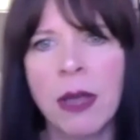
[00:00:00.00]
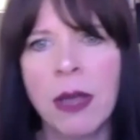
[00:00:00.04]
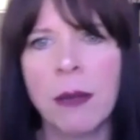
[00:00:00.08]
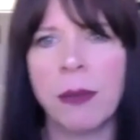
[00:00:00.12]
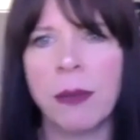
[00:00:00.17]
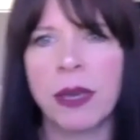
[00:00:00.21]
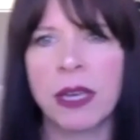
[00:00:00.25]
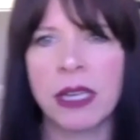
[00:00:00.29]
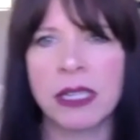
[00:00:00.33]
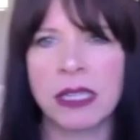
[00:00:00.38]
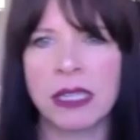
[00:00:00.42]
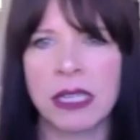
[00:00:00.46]

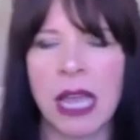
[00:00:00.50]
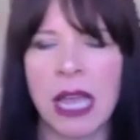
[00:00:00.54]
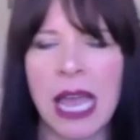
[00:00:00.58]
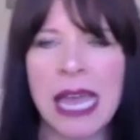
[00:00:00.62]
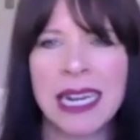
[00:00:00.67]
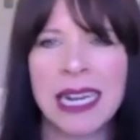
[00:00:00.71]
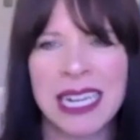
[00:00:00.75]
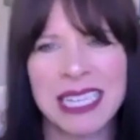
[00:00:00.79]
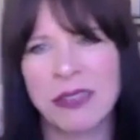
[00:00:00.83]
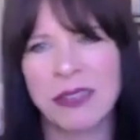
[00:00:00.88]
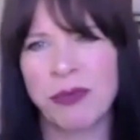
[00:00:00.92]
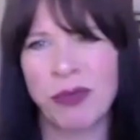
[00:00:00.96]
And
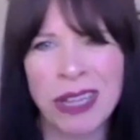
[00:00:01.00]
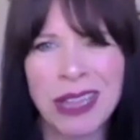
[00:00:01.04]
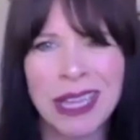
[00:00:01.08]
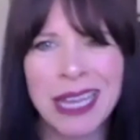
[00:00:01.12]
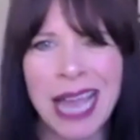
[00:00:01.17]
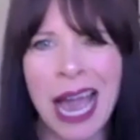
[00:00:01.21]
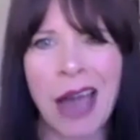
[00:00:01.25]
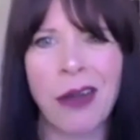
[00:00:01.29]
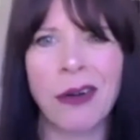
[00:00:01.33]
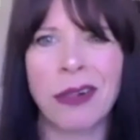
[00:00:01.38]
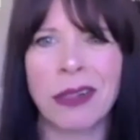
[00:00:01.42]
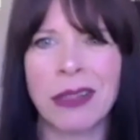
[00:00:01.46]
it's really
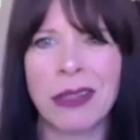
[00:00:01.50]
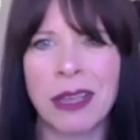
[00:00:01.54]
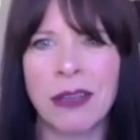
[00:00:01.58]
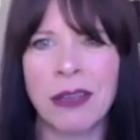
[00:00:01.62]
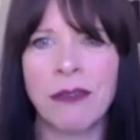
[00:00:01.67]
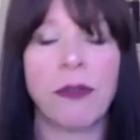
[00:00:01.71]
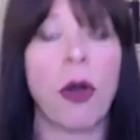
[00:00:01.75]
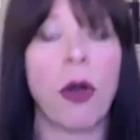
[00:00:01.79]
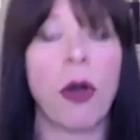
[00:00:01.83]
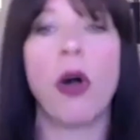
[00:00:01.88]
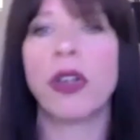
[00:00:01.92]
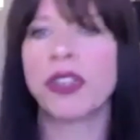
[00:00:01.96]
how to live
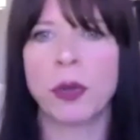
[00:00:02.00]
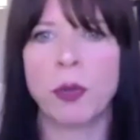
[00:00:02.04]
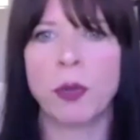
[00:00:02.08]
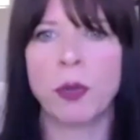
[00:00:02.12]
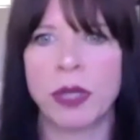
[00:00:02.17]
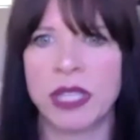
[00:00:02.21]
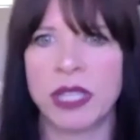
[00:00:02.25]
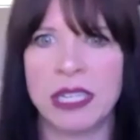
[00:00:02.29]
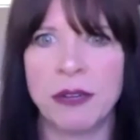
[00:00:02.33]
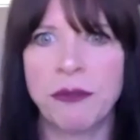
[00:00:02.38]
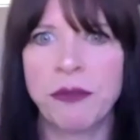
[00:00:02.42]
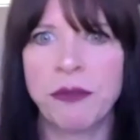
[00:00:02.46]
also
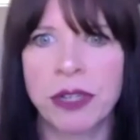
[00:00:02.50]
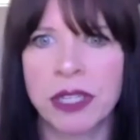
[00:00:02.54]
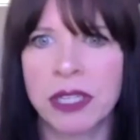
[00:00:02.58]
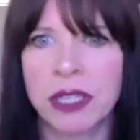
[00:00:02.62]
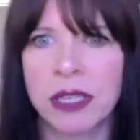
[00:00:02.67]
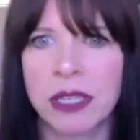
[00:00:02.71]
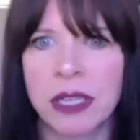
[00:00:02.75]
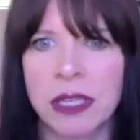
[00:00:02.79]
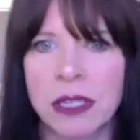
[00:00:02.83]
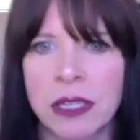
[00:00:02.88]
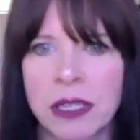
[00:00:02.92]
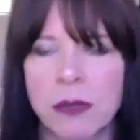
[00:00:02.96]
with
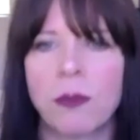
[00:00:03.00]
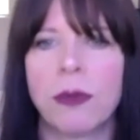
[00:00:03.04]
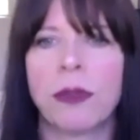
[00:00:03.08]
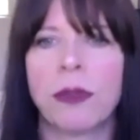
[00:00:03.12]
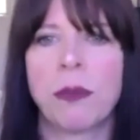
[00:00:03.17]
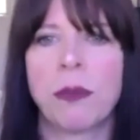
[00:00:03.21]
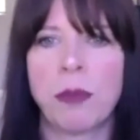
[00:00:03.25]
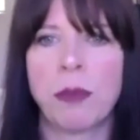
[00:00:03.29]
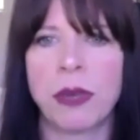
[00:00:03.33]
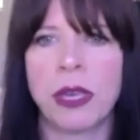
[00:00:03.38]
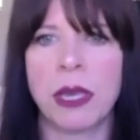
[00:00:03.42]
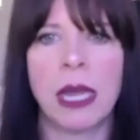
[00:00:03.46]
differences
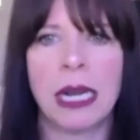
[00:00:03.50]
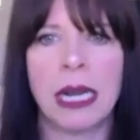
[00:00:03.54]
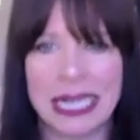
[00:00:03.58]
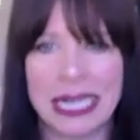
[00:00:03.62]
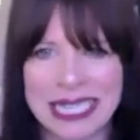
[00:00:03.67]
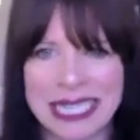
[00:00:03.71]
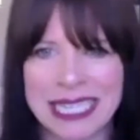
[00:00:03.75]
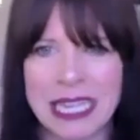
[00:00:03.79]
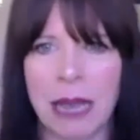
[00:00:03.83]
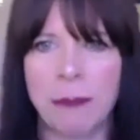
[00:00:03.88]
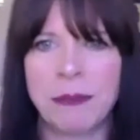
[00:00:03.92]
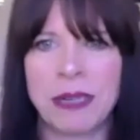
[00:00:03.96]
and
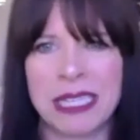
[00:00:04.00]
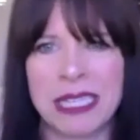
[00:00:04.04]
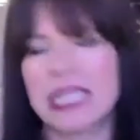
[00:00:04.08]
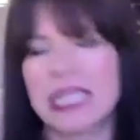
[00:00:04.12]
acceptance.